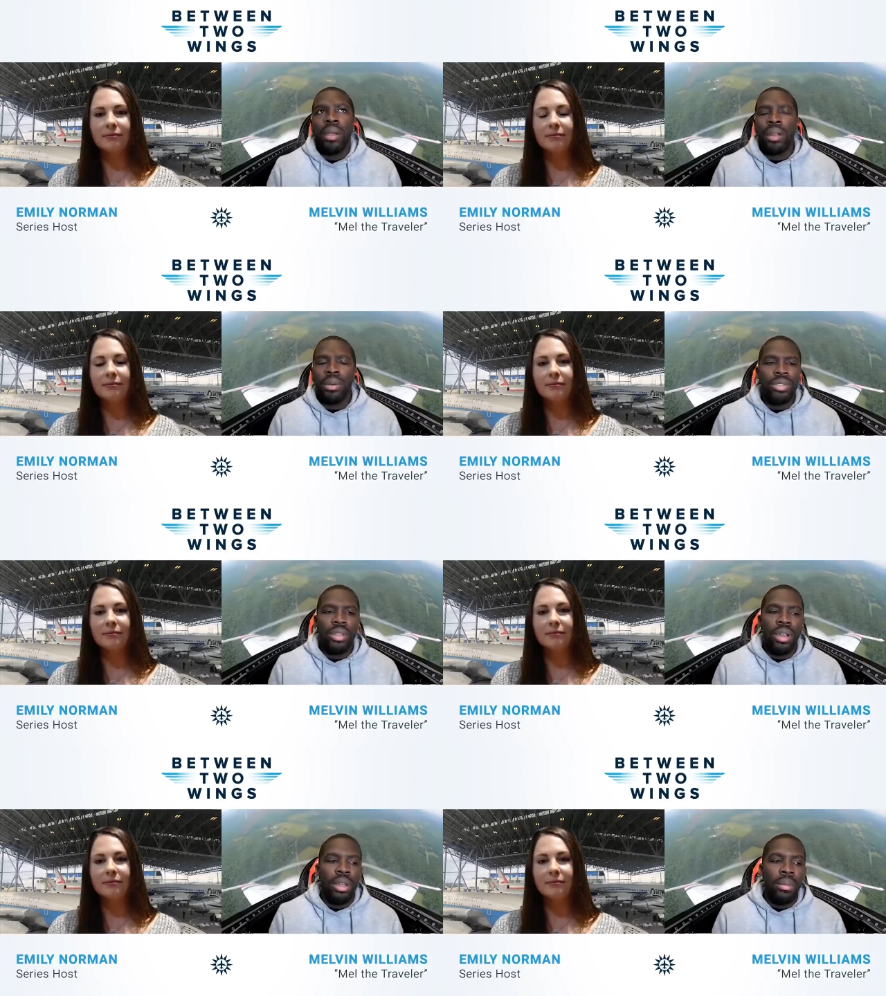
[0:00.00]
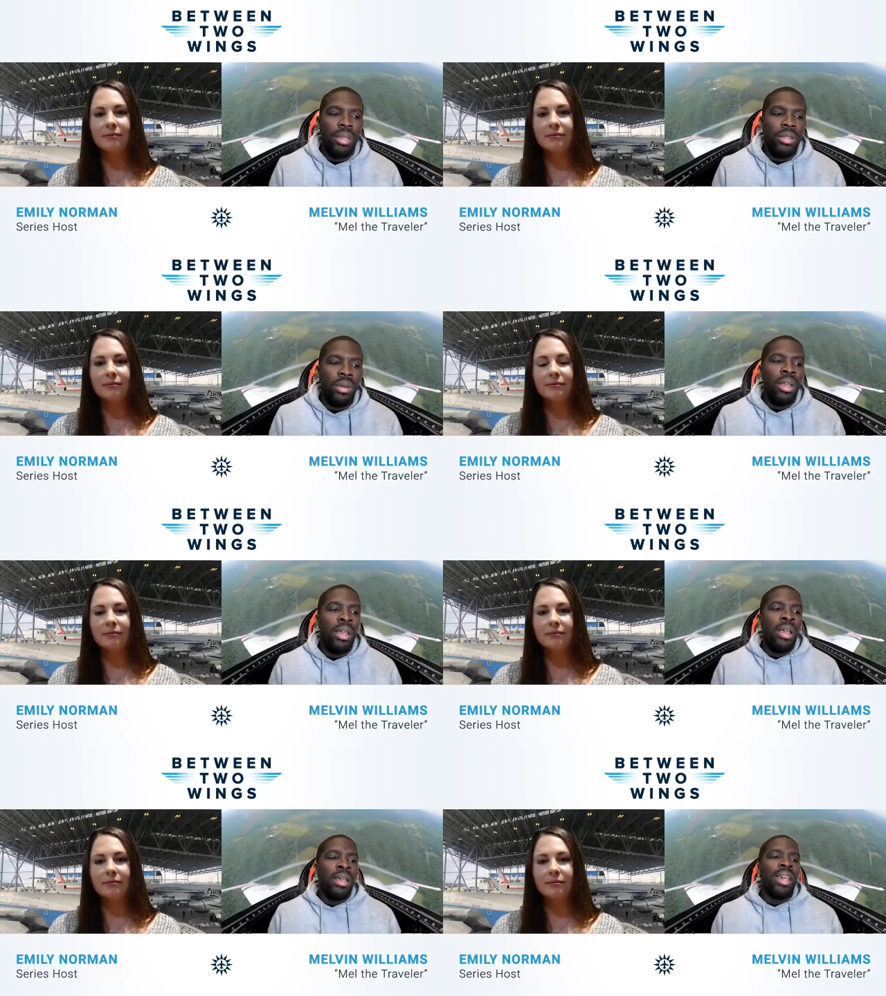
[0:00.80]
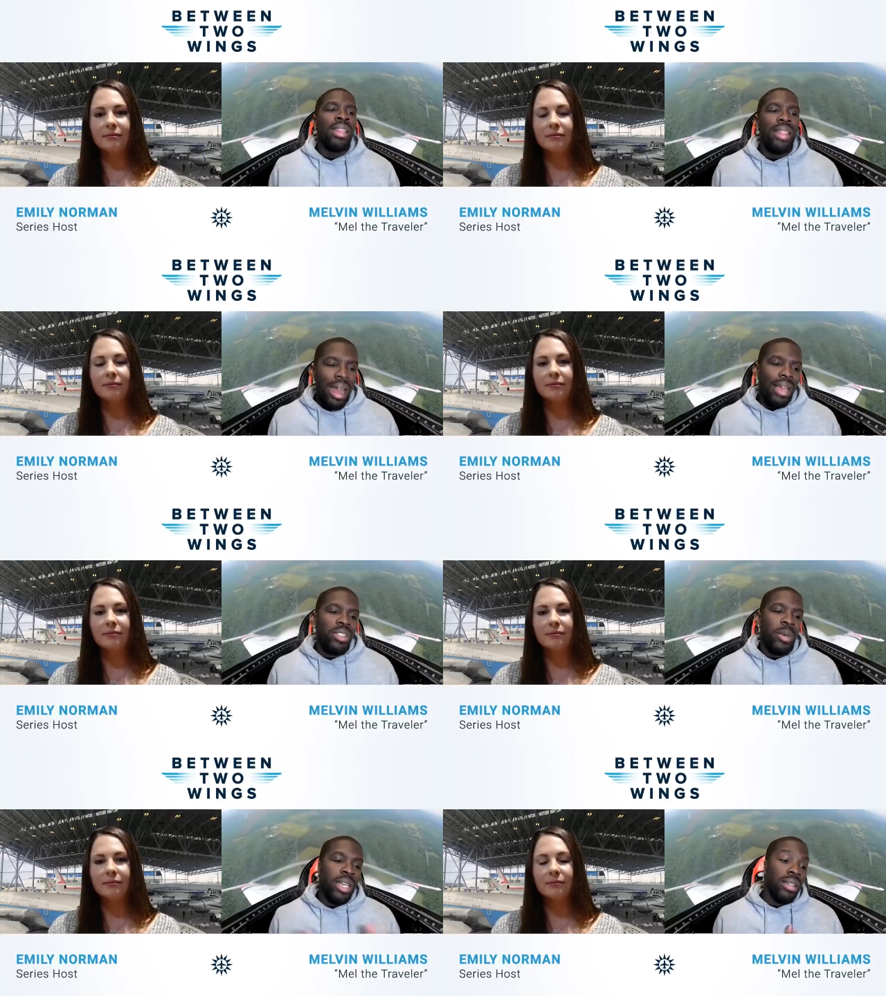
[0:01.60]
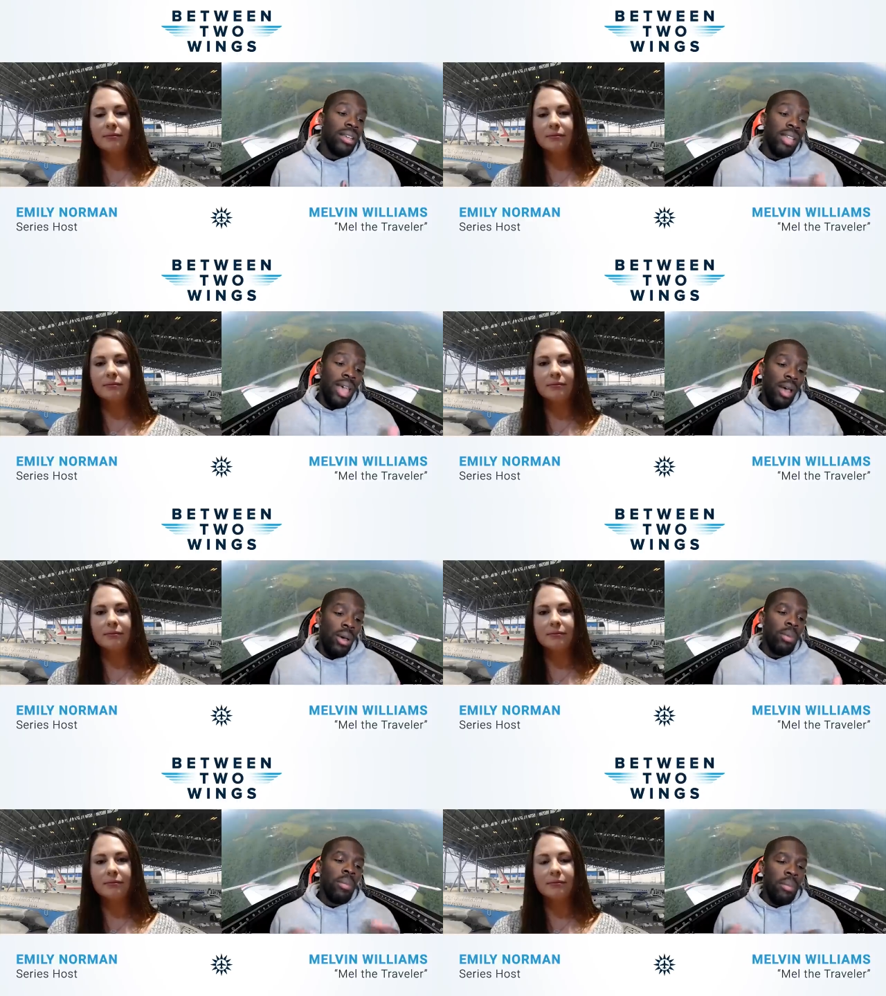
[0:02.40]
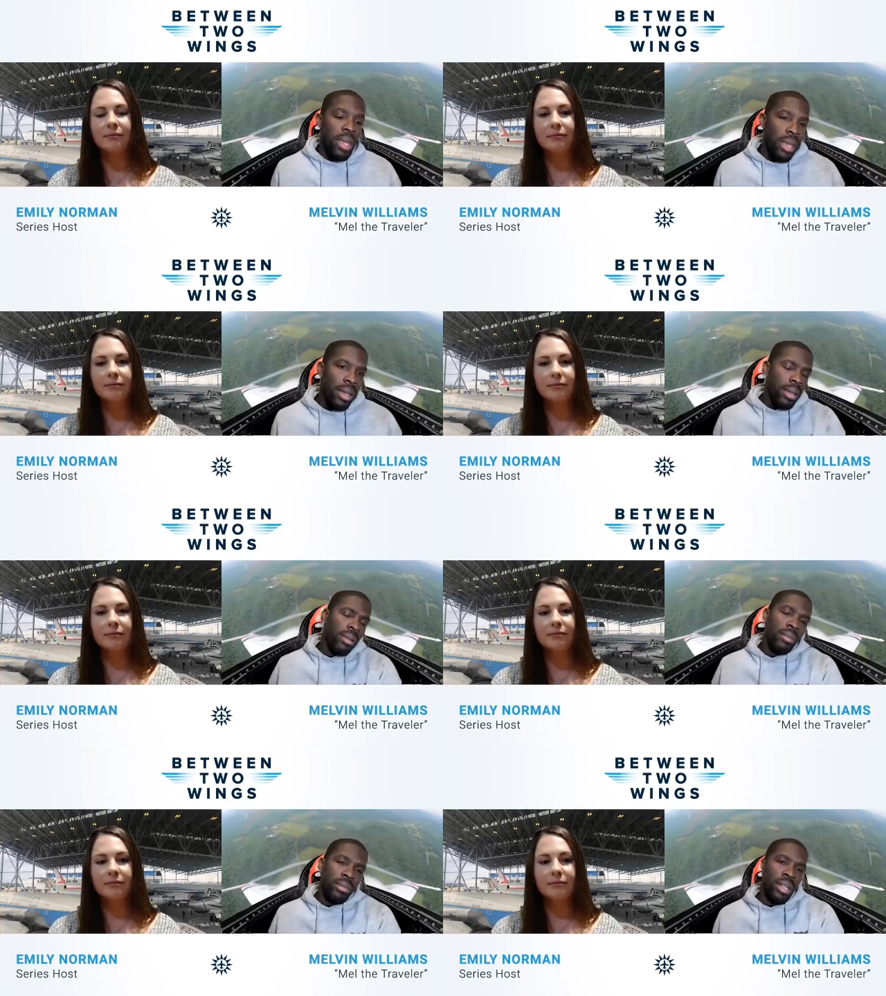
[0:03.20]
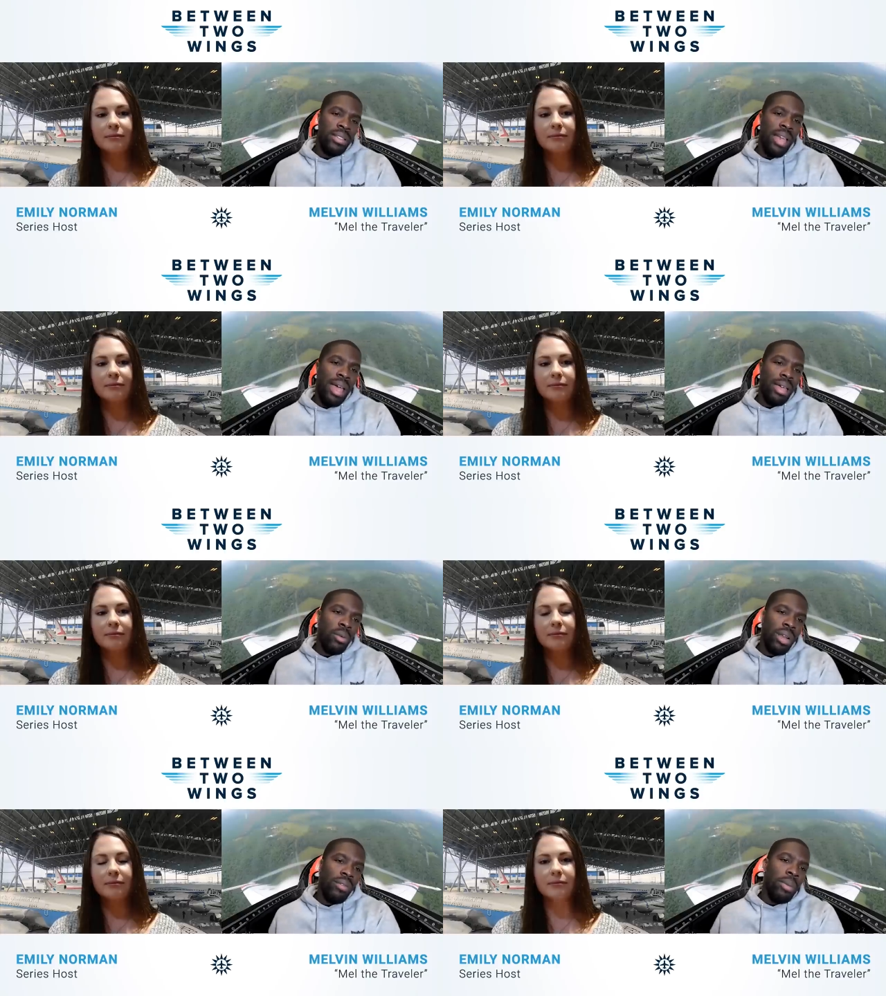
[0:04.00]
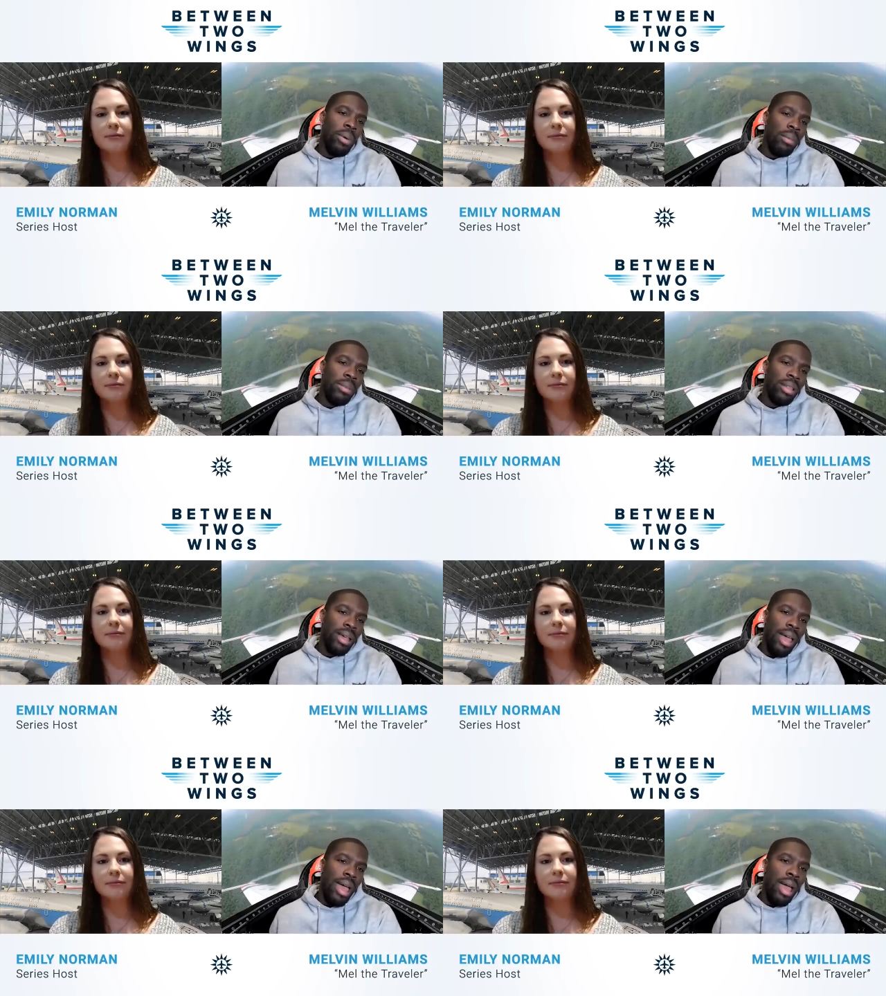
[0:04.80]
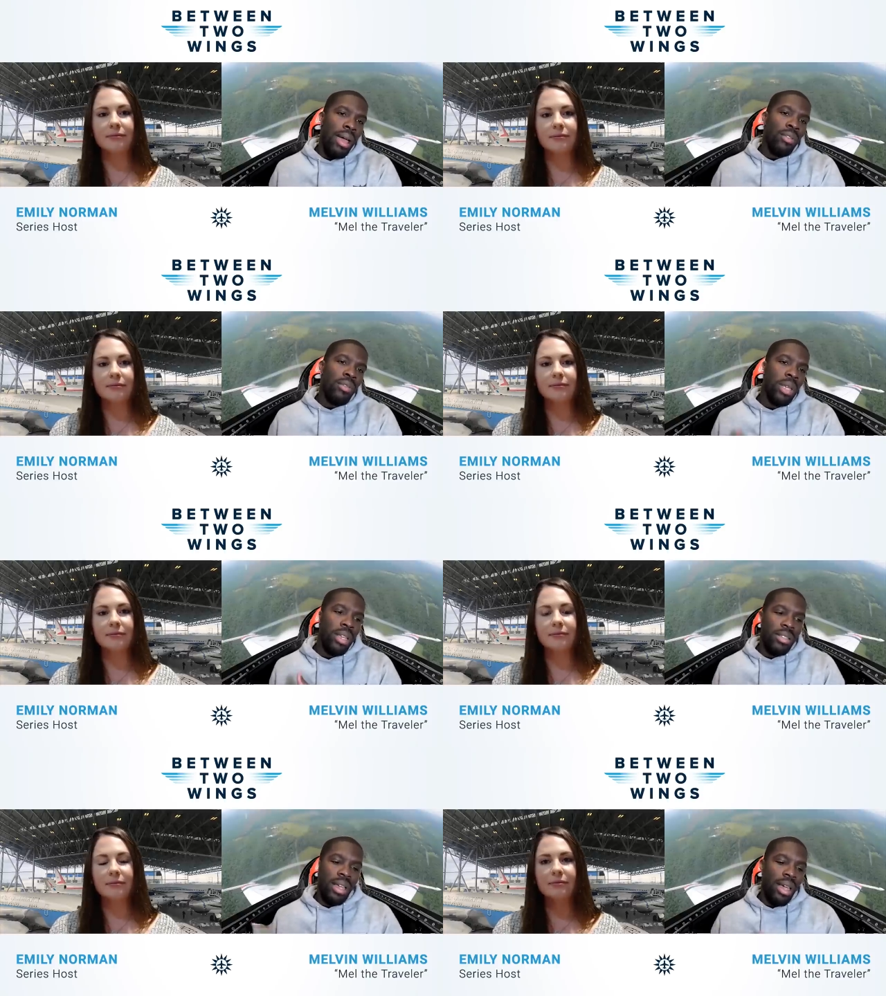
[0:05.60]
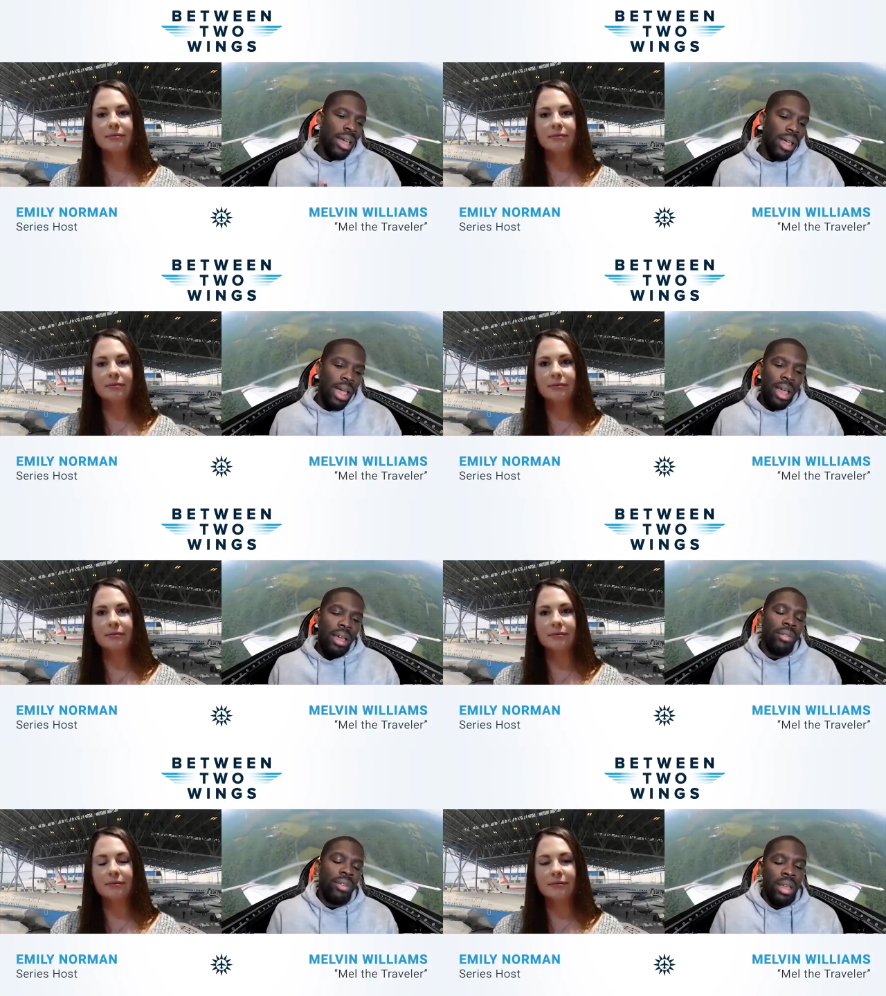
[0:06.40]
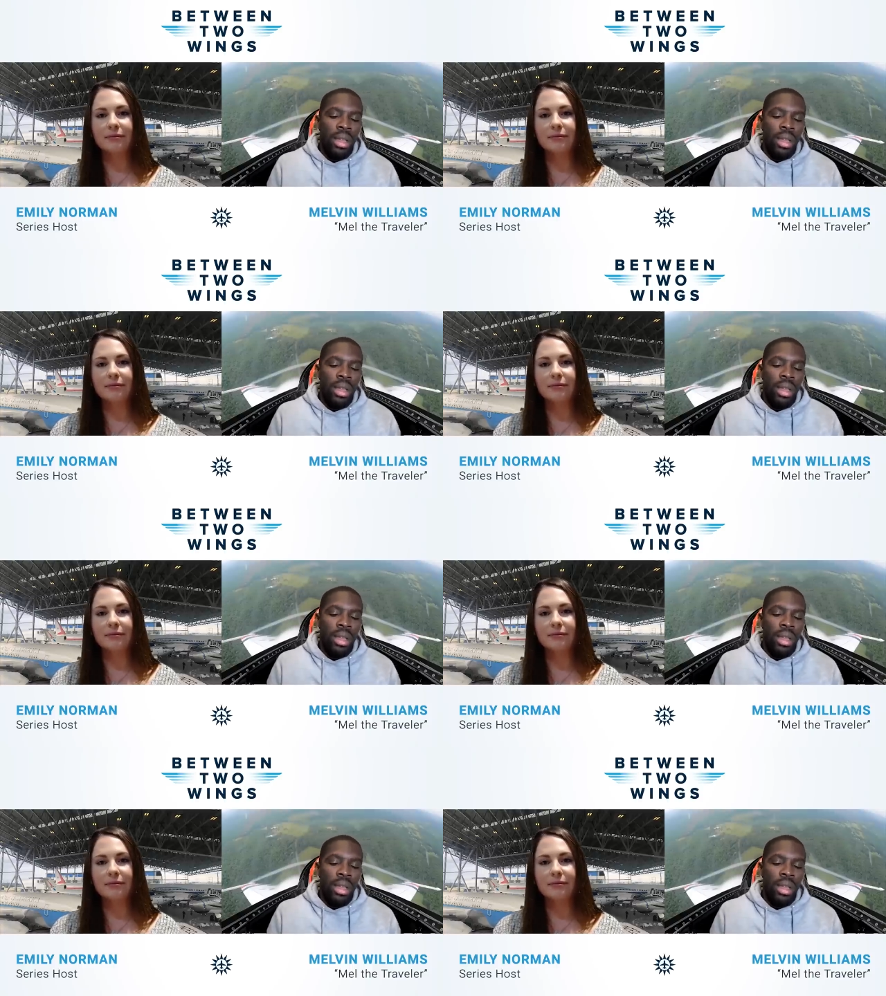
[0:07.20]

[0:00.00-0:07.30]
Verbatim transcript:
Speaker 1: I know what you're talking about. So, in that aspect, it does help me attack whatever problem that they have because I kind of have,